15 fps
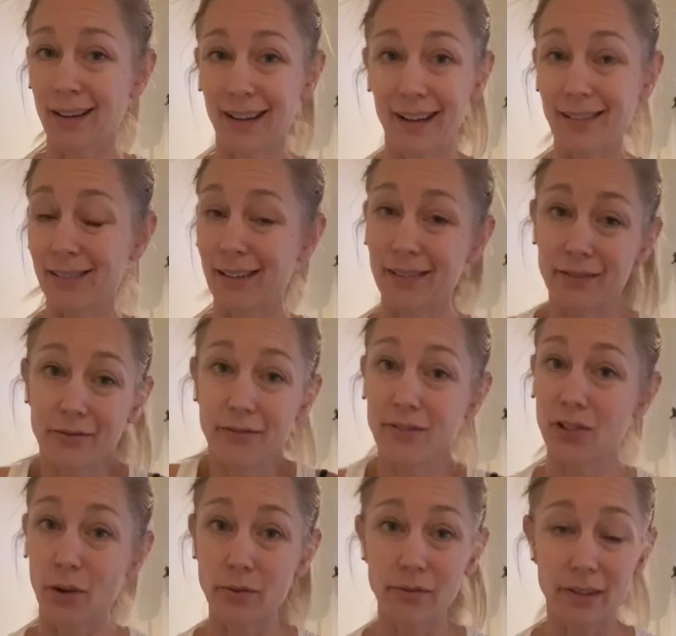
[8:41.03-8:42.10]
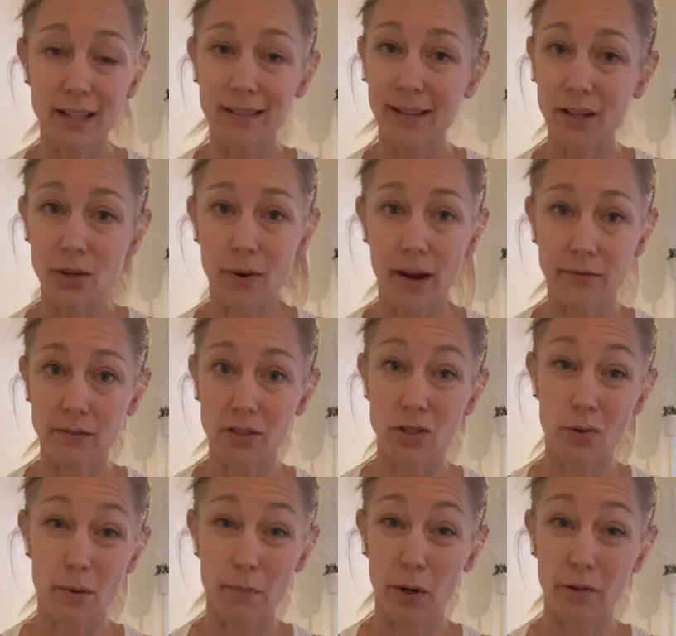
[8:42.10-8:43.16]
And don't think that you have to
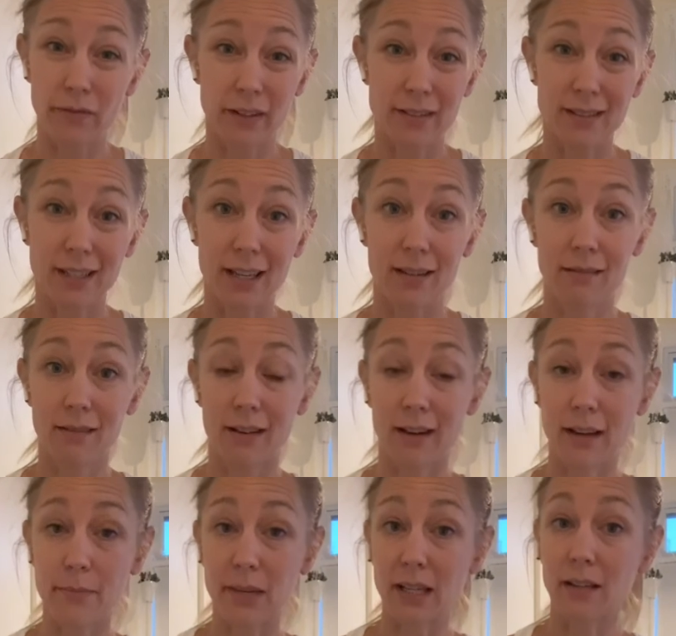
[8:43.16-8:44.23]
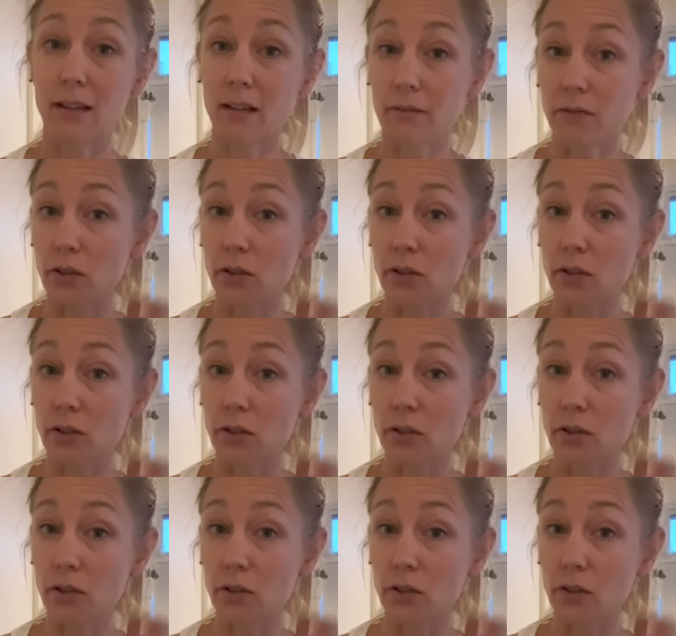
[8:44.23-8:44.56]
do it perfectly. I mean,